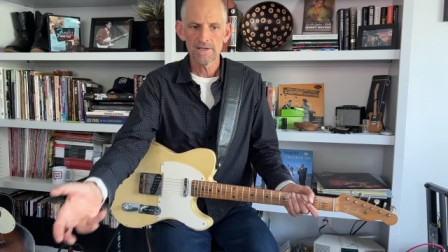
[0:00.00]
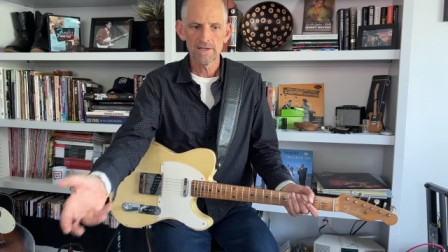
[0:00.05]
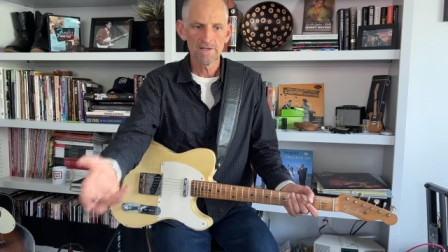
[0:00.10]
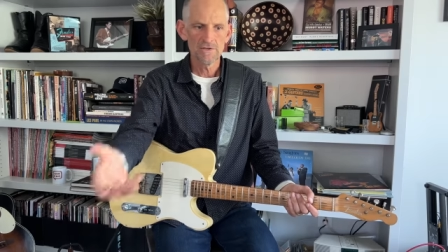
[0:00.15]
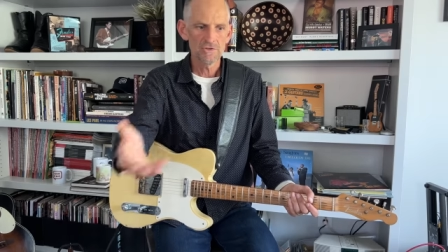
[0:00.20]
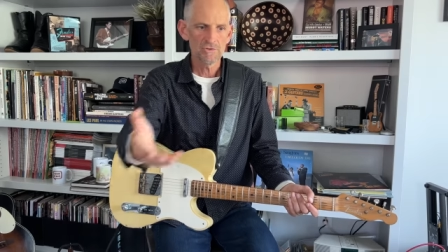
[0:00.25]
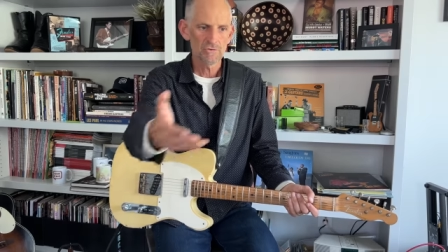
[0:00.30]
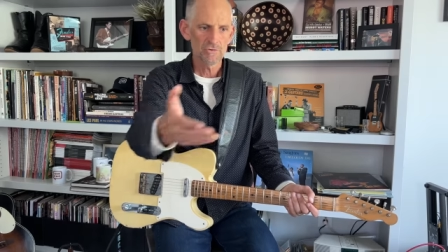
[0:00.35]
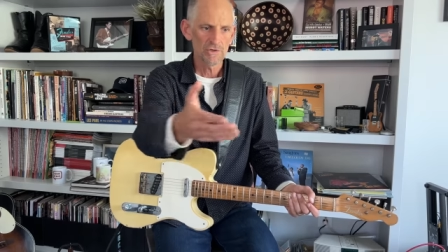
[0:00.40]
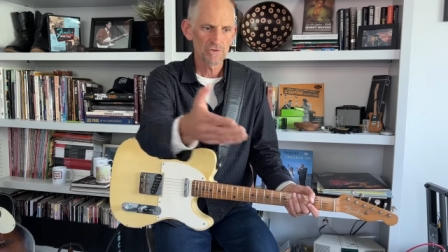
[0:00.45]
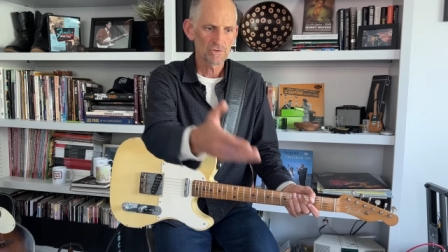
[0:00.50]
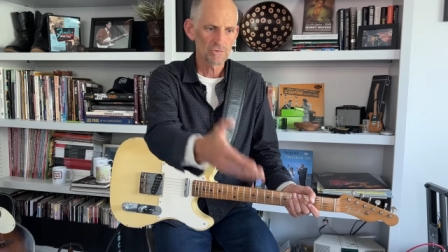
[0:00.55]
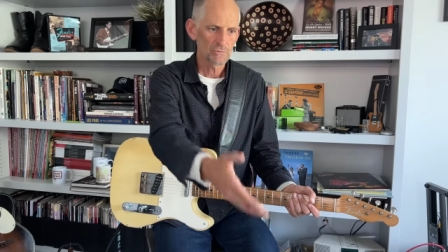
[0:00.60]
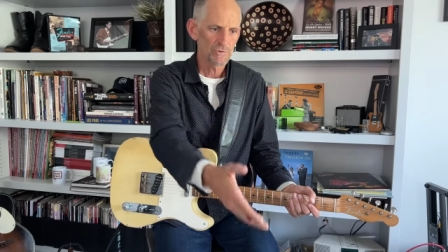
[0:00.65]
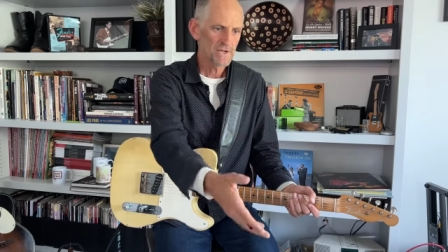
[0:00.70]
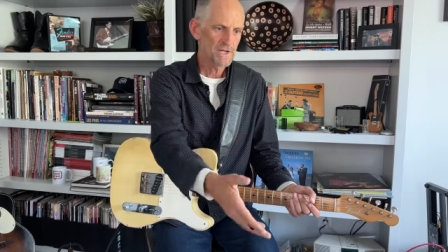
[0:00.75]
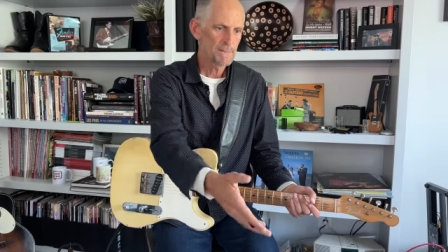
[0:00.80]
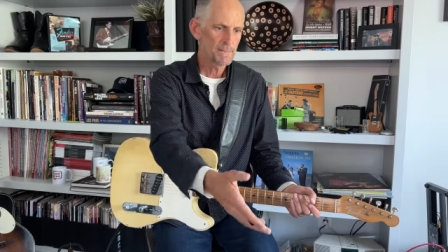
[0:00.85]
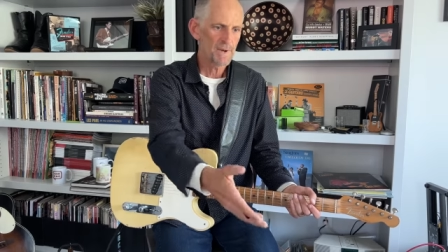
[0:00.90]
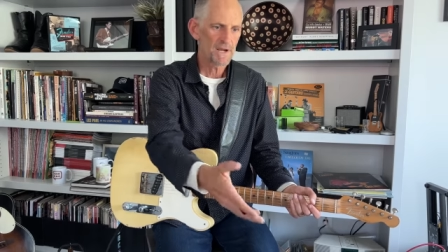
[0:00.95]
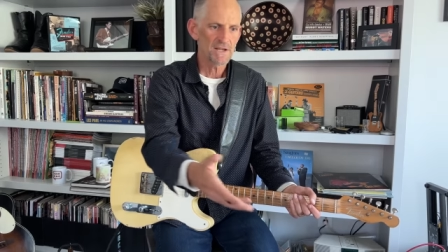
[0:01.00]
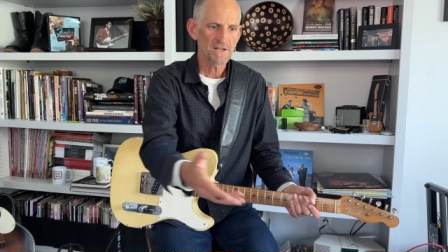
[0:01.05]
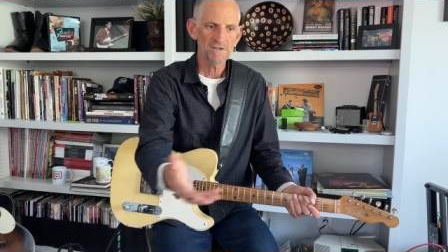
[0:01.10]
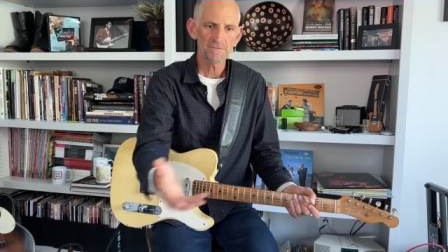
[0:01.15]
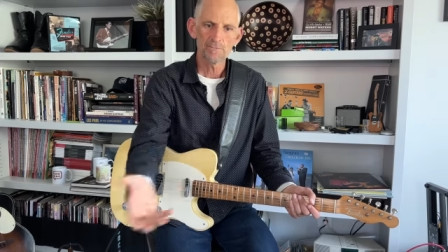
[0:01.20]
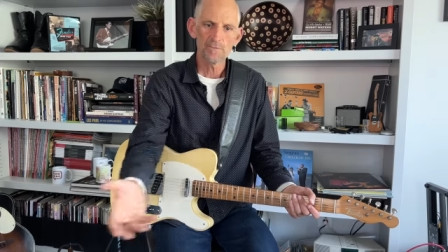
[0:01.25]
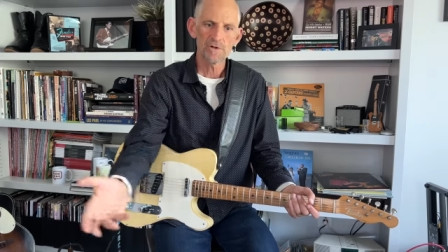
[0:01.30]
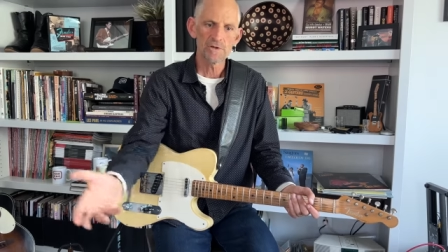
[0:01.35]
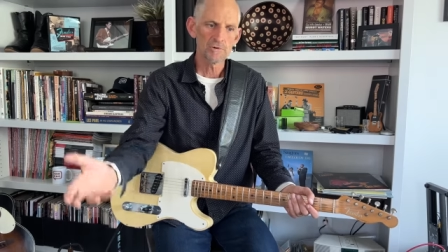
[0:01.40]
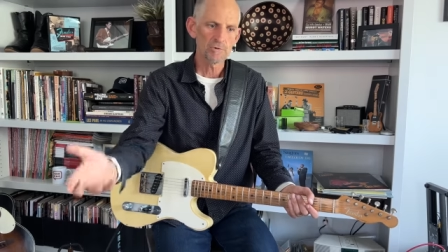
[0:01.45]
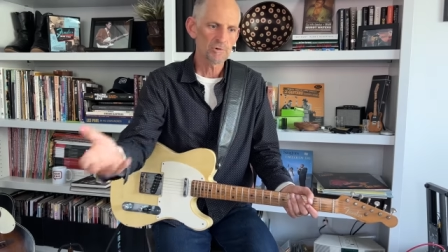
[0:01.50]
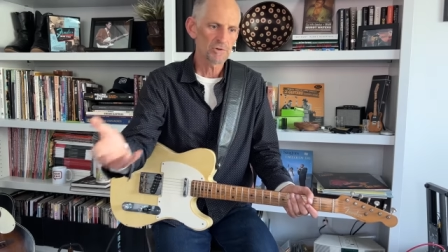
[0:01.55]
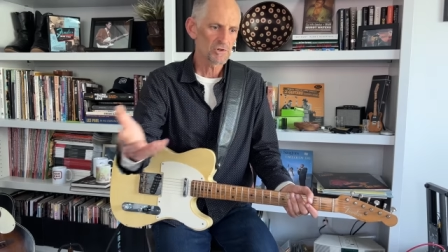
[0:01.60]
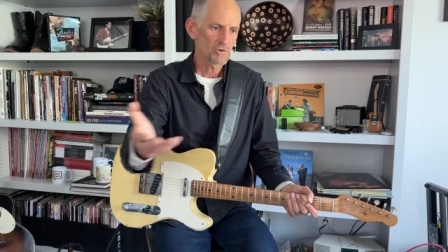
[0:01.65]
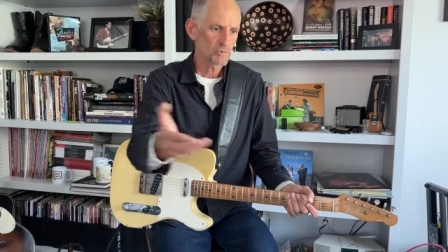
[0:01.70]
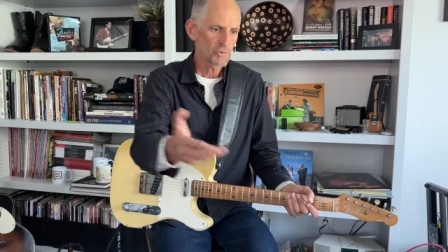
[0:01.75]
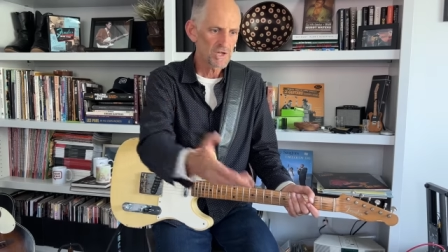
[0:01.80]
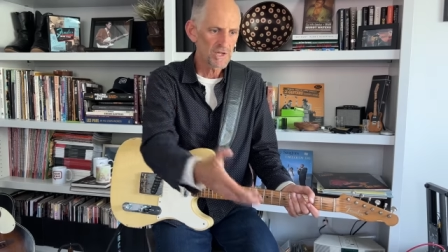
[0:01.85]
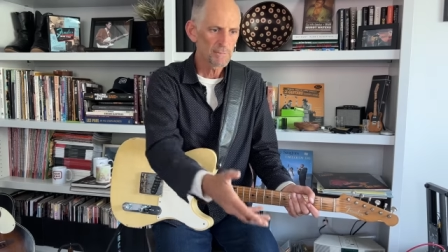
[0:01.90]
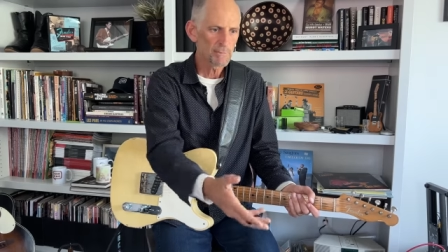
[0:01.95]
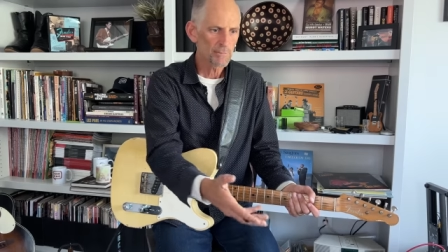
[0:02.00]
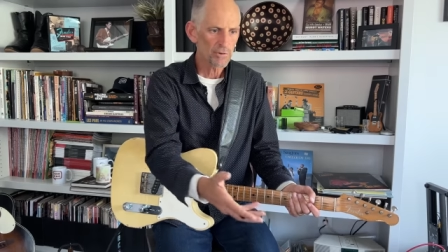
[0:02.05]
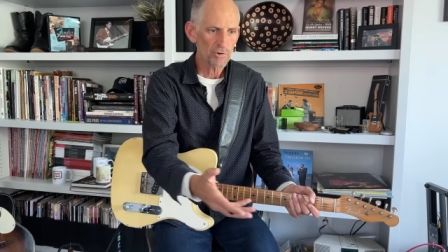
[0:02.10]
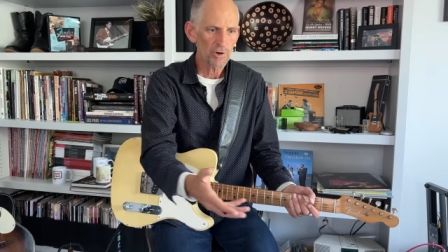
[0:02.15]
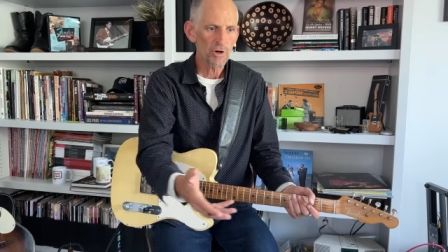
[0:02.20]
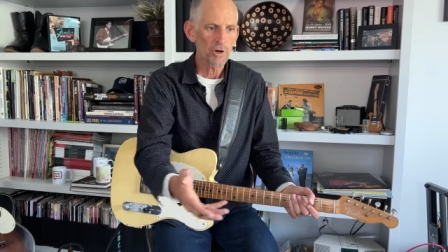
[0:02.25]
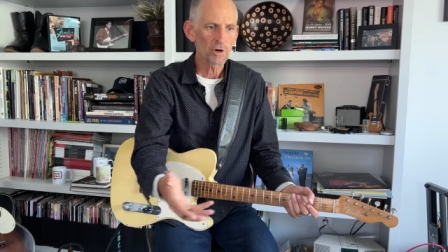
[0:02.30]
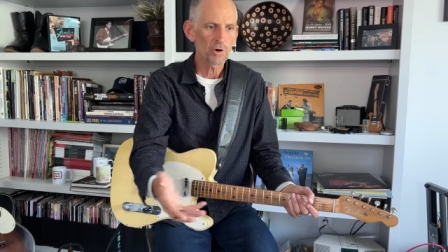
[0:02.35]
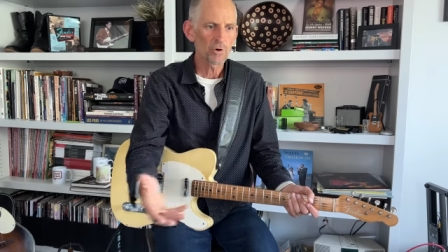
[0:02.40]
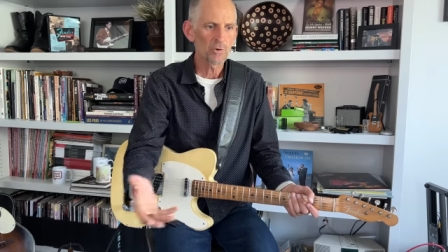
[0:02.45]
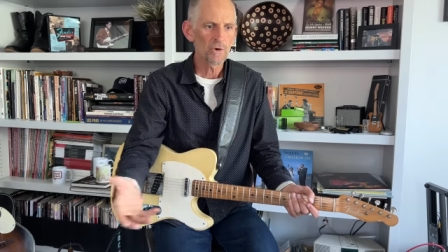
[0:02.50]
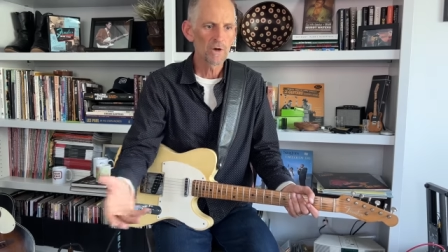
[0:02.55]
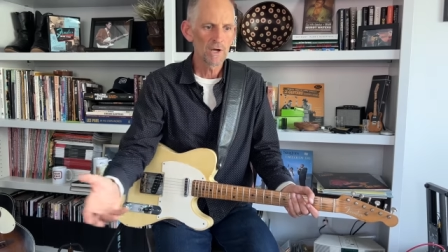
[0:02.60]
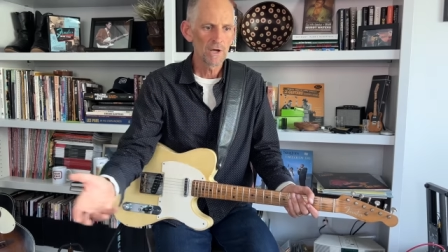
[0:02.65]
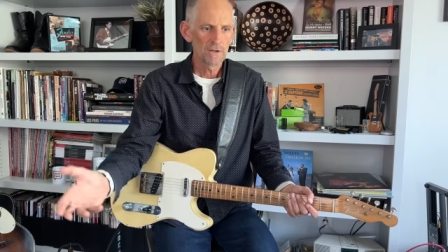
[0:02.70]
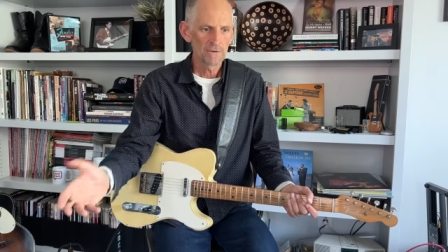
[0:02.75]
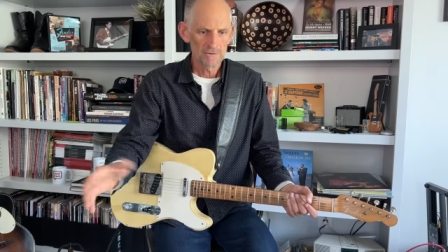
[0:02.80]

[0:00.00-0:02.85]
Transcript: into a Tweed Bassman or a Tweed Pro,